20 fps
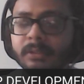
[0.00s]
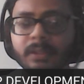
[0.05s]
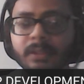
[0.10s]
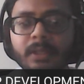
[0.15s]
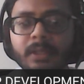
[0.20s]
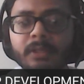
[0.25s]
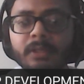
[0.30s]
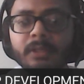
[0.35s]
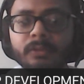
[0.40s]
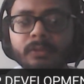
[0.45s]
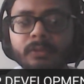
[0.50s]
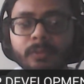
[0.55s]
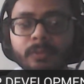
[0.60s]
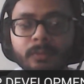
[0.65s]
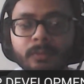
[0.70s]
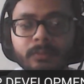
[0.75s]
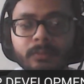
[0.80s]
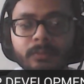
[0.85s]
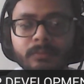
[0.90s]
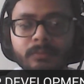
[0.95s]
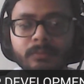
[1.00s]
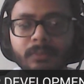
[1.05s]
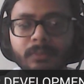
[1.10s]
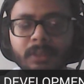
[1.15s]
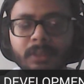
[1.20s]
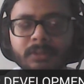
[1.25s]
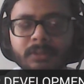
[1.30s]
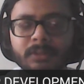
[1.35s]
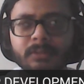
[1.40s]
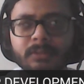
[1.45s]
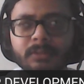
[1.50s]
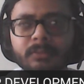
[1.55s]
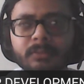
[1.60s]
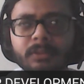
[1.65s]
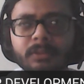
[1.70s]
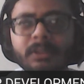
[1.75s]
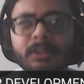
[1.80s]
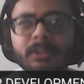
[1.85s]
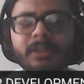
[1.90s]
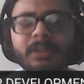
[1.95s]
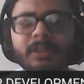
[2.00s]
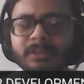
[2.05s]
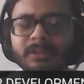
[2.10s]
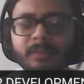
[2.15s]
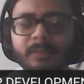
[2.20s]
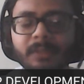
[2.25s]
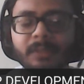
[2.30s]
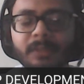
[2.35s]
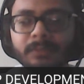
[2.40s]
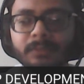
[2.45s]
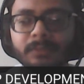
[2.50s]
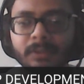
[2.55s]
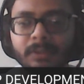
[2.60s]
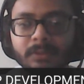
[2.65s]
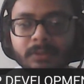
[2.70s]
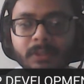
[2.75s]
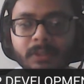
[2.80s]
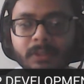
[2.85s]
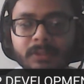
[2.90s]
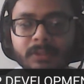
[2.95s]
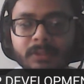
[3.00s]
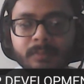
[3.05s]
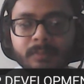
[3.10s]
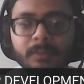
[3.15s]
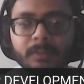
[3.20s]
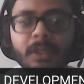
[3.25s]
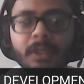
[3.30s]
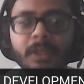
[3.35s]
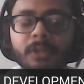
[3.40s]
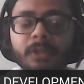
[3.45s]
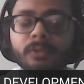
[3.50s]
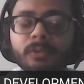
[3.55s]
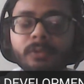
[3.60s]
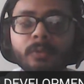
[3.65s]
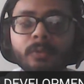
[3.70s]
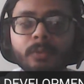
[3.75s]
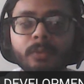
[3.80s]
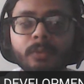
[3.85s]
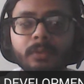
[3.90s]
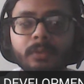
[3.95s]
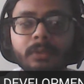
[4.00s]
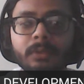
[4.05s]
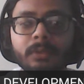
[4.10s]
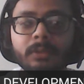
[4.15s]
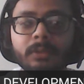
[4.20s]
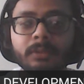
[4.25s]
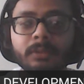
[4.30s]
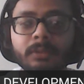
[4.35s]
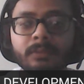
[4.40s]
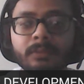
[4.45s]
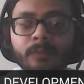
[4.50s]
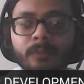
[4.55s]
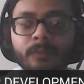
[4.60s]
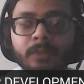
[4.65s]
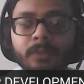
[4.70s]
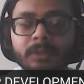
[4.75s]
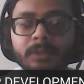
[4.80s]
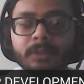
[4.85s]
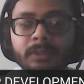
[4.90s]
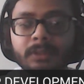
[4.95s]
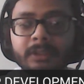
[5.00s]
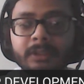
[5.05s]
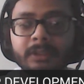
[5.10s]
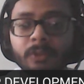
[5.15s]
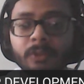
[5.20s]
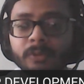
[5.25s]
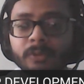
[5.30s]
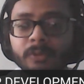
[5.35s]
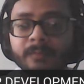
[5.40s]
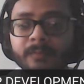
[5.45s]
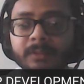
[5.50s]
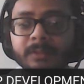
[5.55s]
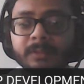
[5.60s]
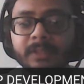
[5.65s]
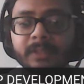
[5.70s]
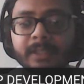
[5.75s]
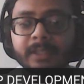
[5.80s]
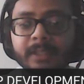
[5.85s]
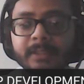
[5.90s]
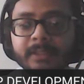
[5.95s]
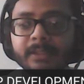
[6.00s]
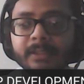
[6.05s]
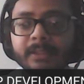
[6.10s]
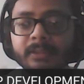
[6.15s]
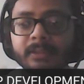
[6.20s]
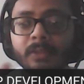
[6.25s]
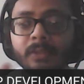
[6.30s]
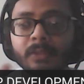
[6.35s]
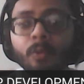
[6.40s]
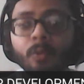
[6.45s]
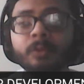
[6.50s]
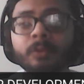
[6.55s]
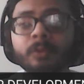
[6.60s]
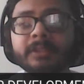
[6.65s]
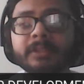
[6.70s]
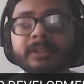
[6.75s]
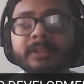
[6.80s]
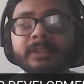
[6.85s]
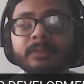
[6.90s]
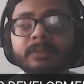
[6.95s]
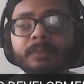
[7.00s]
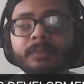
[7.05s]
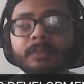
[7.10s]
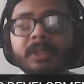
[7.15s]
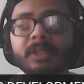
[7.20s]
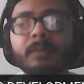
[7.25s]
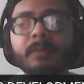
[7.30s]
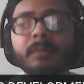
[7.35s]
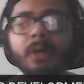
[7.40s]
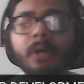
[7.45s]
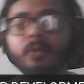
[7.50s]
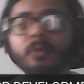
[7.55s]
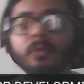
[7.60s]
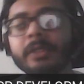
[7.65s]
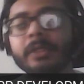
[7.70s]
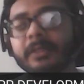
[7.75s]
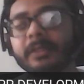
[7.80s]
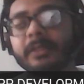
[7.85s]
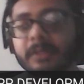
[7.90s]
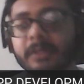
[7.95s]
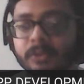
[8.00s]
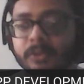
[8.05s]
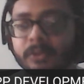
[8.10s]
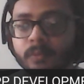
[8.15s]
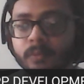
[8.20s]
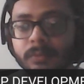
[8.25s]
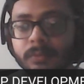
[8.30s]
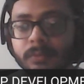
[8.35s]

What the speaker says: so Acha, he did in some language, I can't remember. So what he also faced, like the courses become outdated very soon.